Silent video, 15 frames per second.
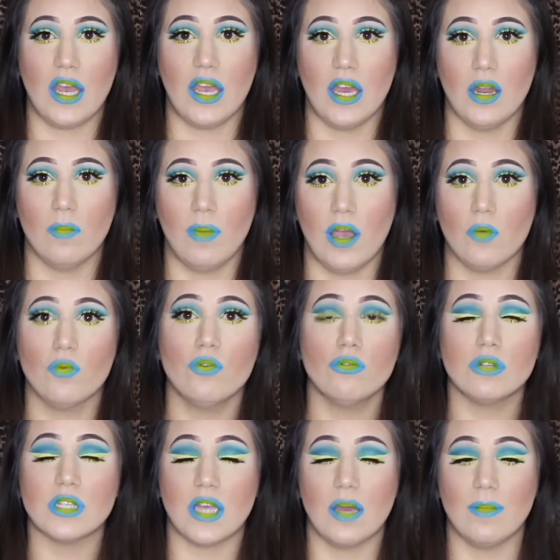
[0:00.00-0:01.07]
And by
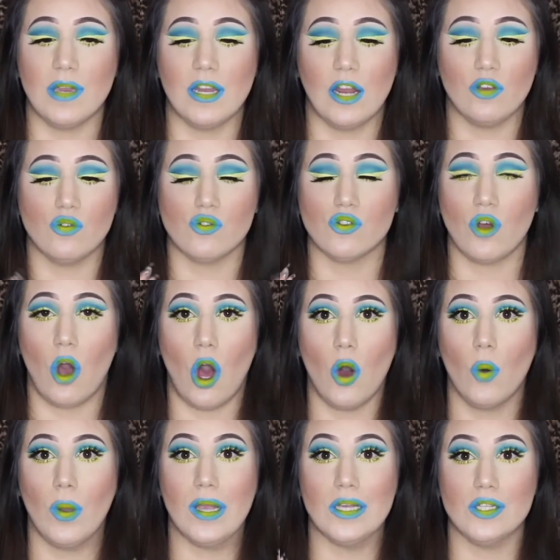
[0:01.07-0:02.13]
roots, I mean I used to
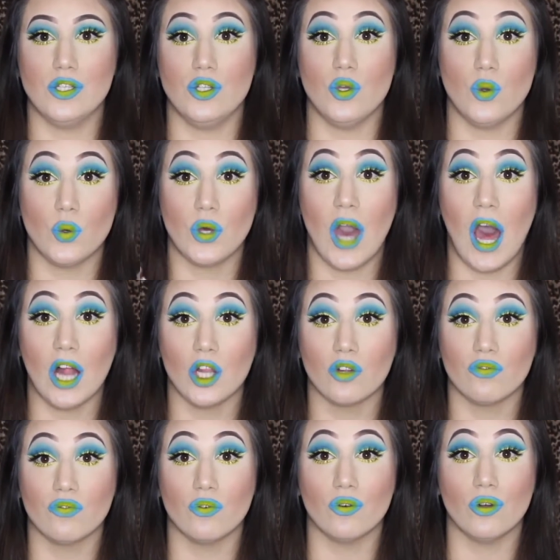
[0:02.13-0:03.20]
always do
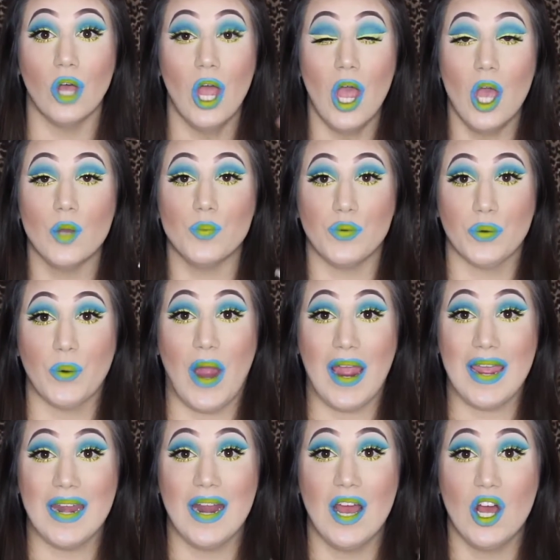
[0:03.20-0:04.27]
colorful,
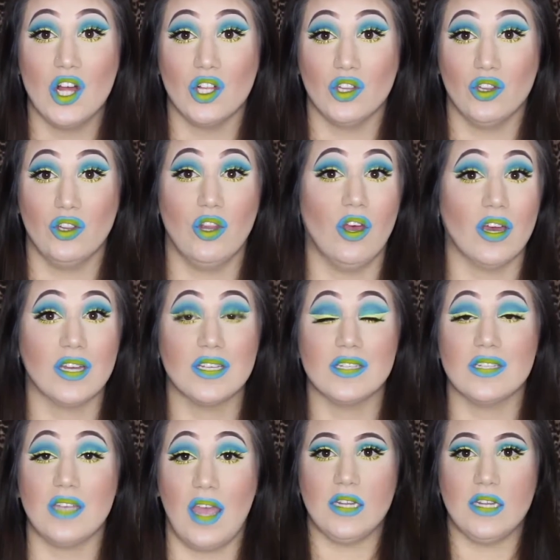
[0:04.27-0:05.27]
bright looks.